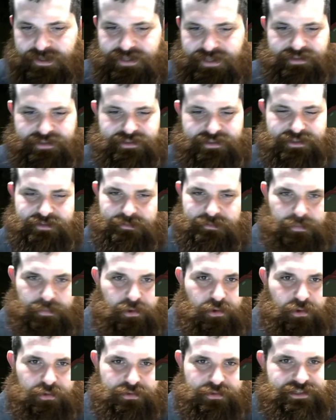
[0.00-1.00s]
The
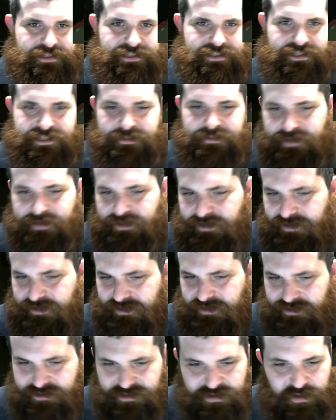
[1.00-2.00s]
bull turns out to be under
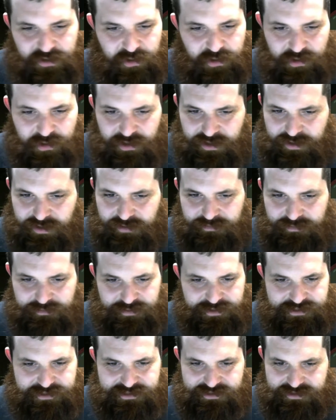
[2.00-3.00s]
control of
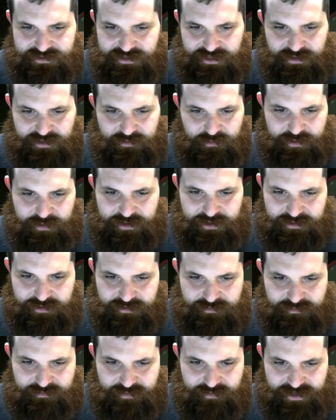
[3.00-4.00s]
this like weird
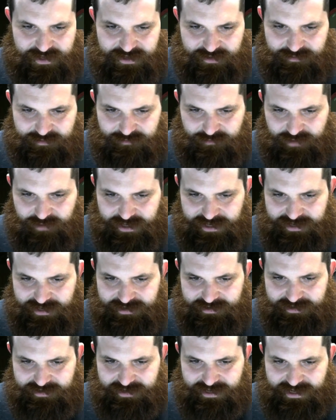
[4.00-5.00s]

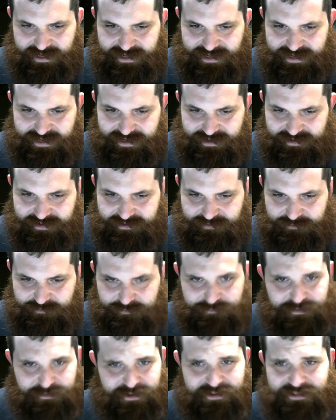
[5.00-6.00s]
Ren guy.
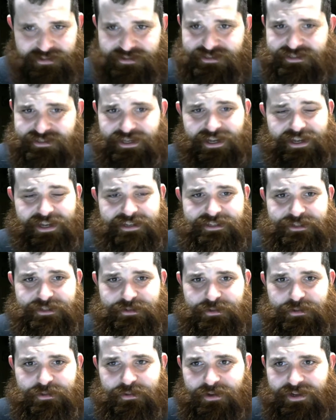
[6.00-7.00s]
Fuck this guy
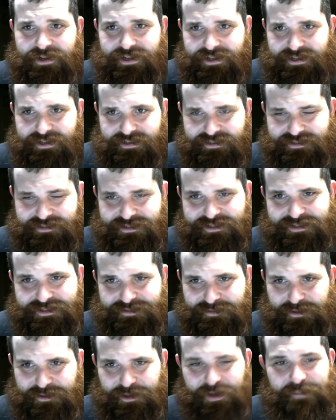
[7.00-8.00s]
too. He's
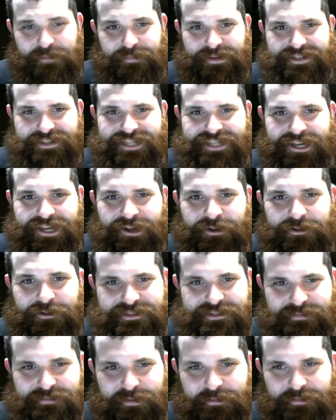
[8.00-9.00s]
creepy as hell.
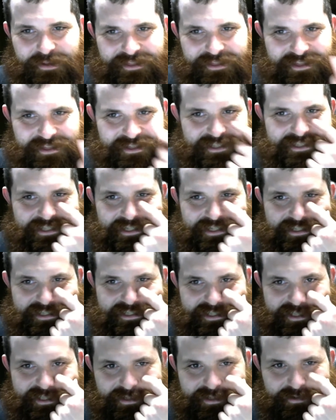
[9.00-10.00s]
Some people might think this thing is
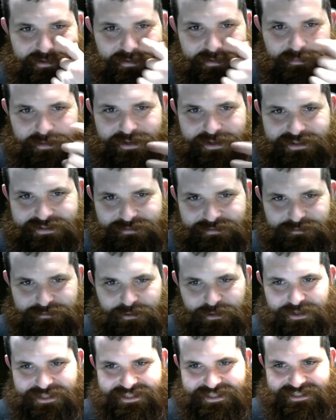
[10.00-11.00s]
cute, but its
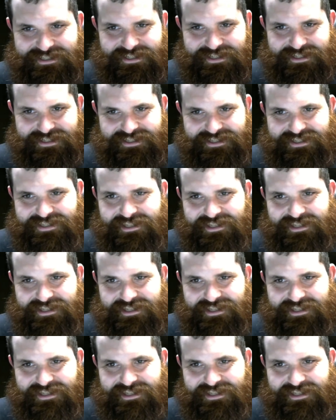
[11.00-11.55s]
voice and its